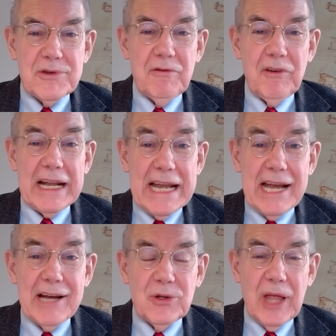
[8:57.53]
of
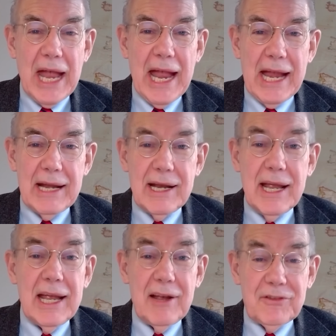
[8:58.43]
financial aid
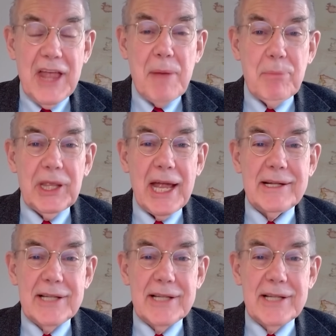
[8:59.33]
if they played